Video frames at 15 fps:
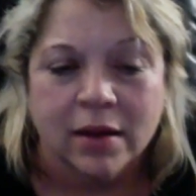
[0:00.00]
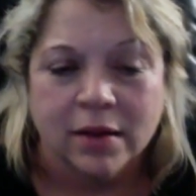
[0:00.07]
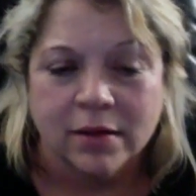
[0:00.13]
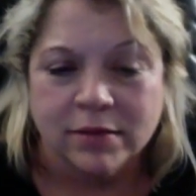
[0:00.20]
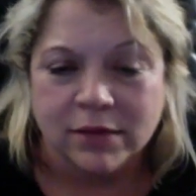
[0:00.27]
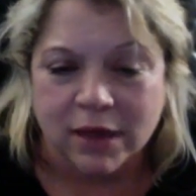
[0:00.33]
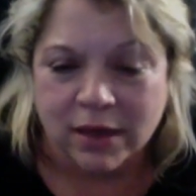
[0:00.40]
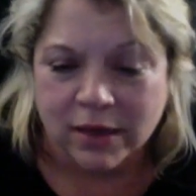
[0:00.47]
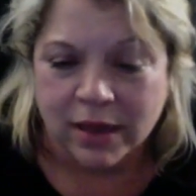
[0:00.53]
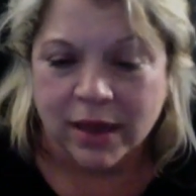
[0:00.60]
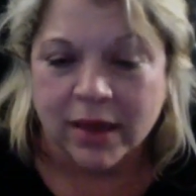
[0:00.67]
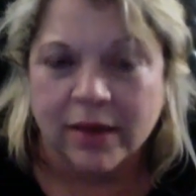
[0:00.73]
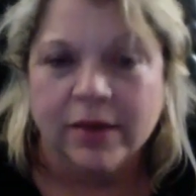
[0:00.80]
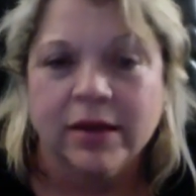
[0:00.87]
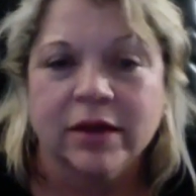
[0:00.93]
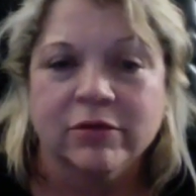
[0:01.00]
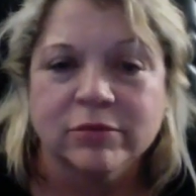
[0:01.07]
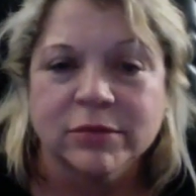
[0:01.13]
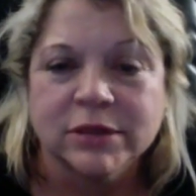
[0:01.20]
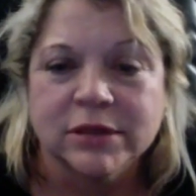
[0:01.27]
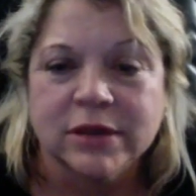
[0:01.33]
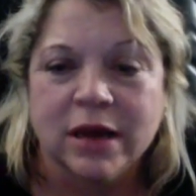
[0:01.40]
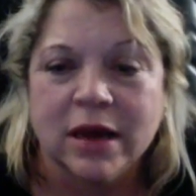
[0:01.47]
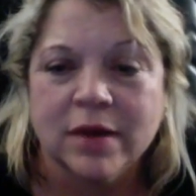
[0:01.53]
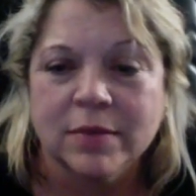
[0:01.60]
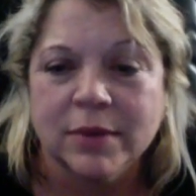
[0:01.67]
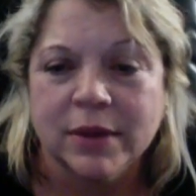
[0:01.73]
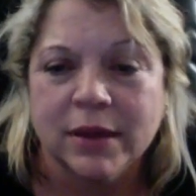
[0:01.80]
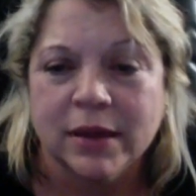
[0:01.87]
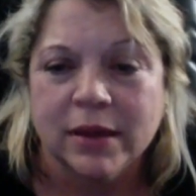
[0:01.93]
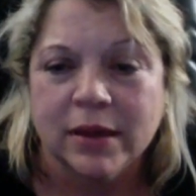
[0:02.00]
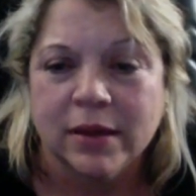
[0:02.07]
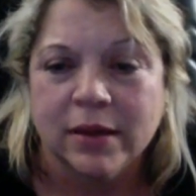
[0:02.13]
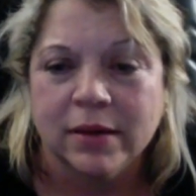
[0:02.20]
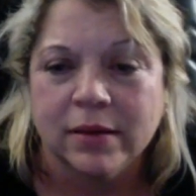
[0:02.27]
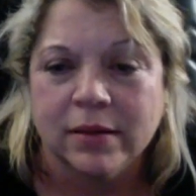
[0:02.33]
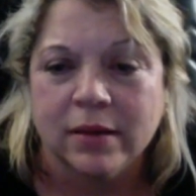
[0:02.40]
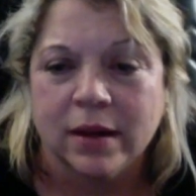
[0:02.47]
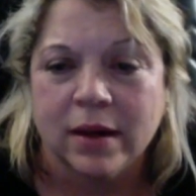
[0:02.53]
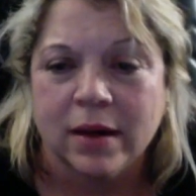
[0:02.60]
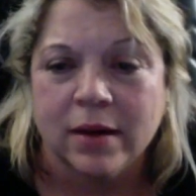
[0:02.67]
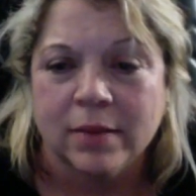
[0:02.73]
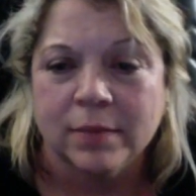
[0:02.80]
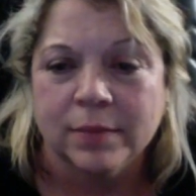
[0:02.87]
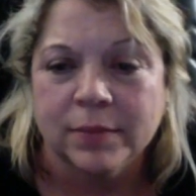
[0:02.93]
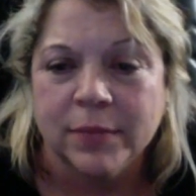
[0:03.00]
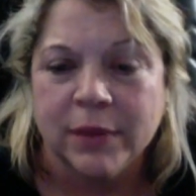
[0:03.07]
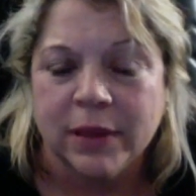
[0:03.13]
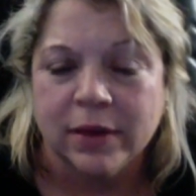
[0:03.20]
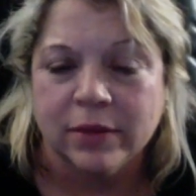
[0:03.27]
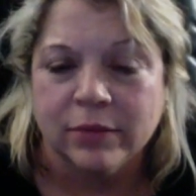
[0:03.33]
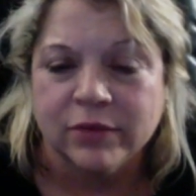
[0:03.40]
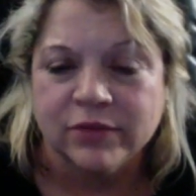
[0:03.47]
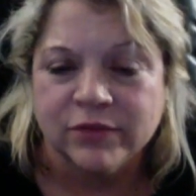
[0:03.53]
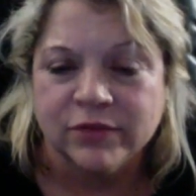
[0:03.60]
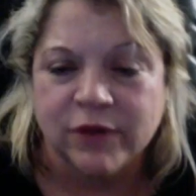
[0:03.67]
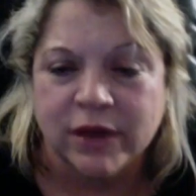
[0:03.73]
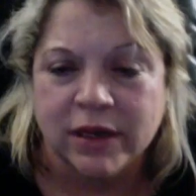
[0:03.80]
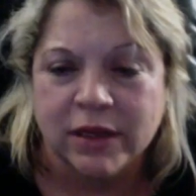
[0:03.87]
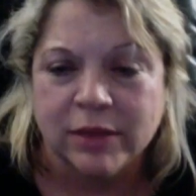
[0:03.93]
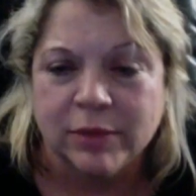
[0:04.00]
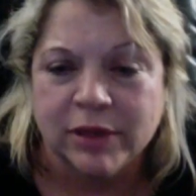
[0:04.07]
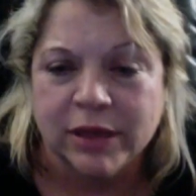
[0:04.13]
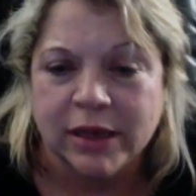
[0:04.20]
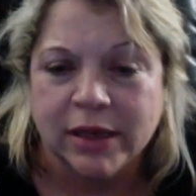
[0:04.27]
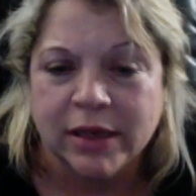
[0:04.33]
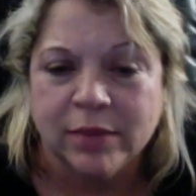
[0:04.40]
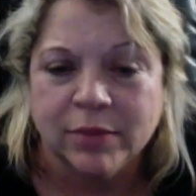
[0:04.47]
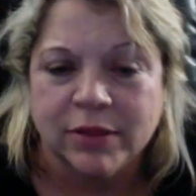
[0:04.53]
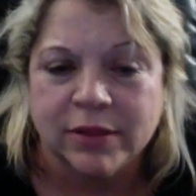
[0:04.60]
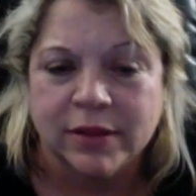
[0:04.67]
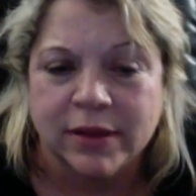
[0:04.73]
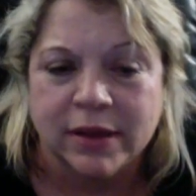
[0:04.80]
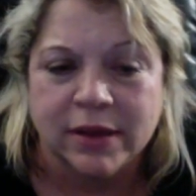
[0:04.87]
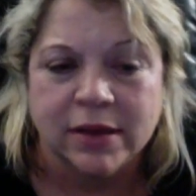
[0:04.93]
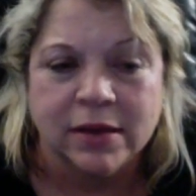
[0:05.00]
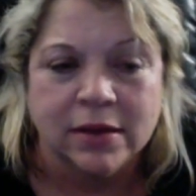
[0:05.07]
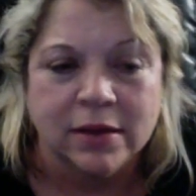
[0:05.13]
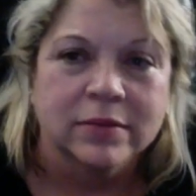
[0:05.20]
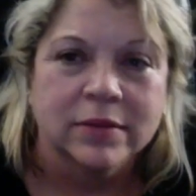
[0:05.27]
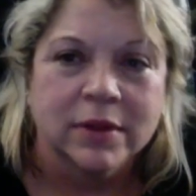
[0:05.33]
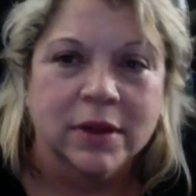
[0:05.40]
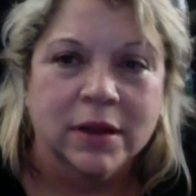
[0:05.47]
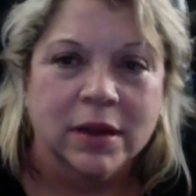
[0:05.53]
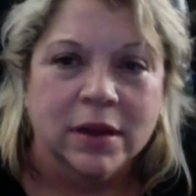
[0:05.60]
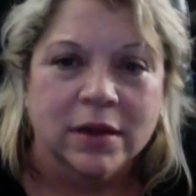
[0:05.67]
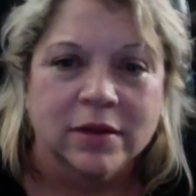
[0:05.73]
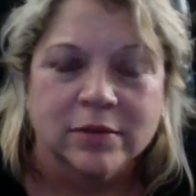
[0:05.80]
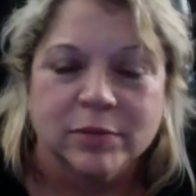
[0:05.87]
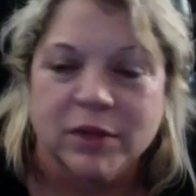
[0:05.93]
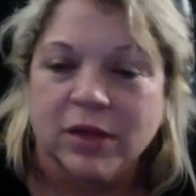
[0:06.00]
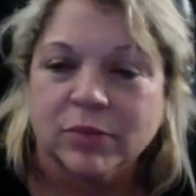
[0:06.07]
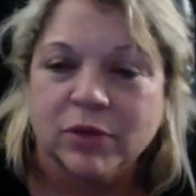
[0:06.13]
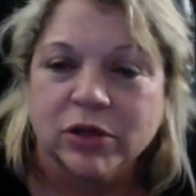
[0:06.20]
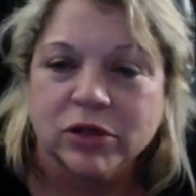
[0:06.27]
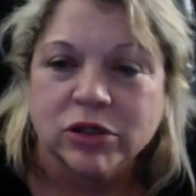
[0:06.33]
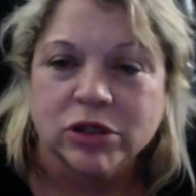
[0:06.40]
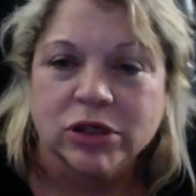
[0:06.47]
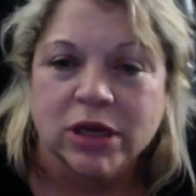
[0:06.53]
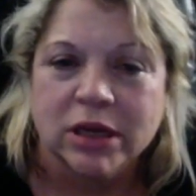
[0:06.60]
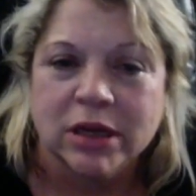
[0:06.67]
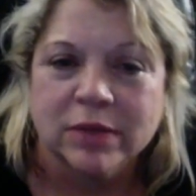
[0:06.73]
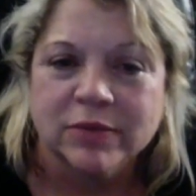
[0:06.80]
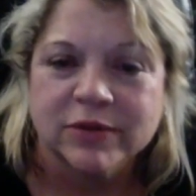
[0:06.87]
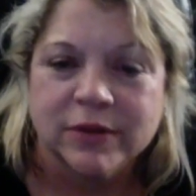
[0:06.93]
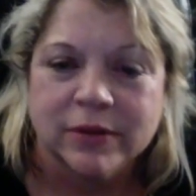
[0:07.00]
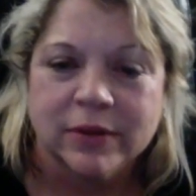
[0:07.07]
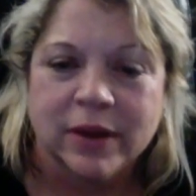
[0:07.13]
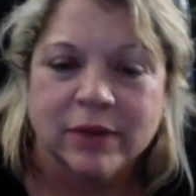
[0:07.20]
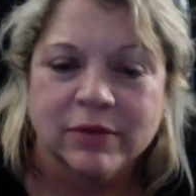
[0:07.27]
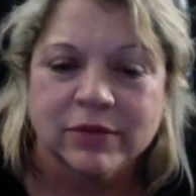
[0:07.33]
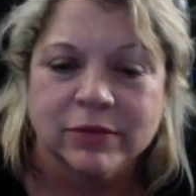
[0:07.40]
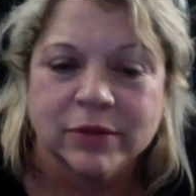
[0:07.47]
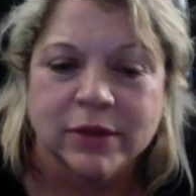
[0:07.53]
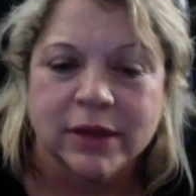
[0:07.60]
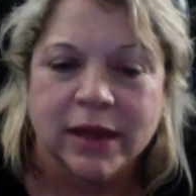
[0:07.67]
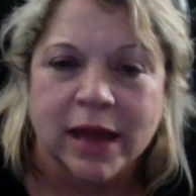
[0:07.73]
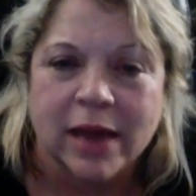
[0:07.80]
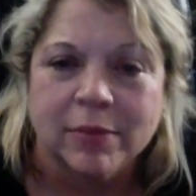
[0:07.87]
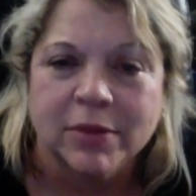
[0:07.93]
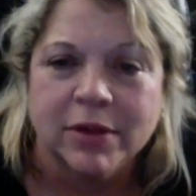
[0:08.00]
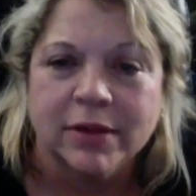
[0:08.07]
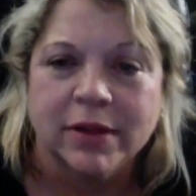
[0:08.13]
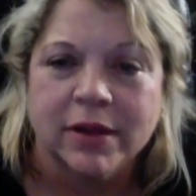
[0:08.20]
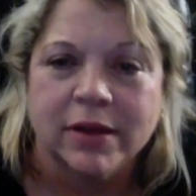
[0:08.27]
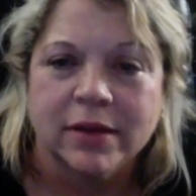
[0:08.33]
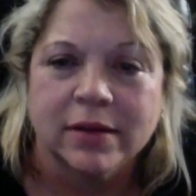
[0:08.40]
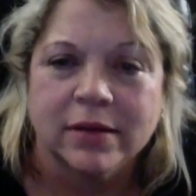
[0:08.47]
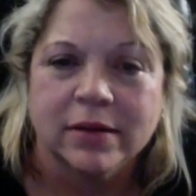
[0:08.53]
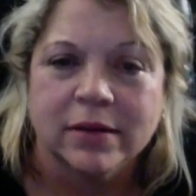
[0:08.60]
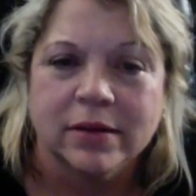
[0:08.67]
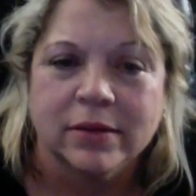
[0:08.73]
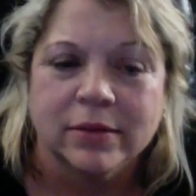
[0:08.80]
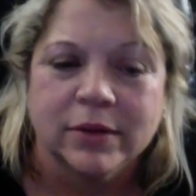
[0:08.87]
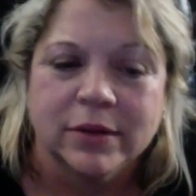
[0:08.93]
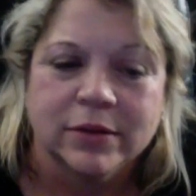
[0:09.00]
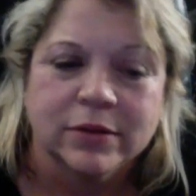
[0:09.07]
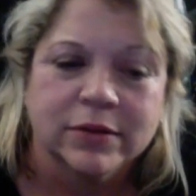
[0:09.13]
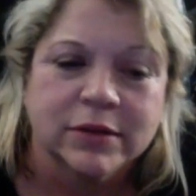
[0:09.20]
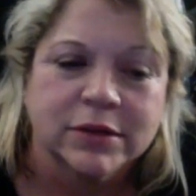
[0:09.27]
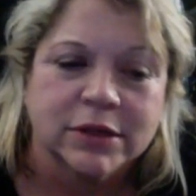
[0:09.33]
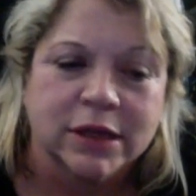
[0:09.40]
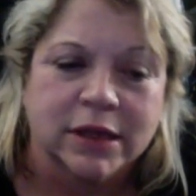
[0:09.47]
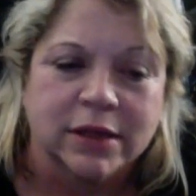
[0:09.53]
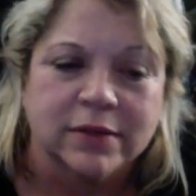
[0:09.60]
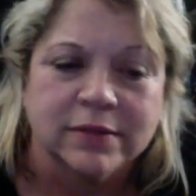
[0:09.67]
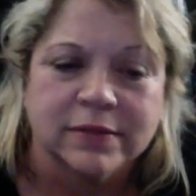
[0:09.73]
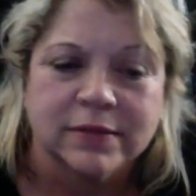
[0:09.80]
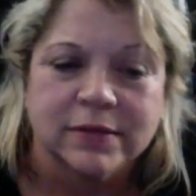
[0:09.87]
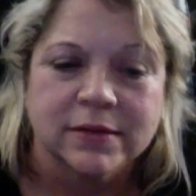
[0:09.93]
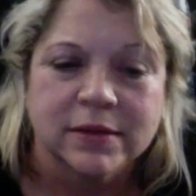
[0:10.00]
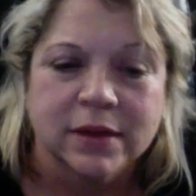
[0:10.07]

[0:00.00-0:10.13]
John had a government job, and it was fun in the beginning, but then his blood pressure shot up. So I was really happy that he took the chance.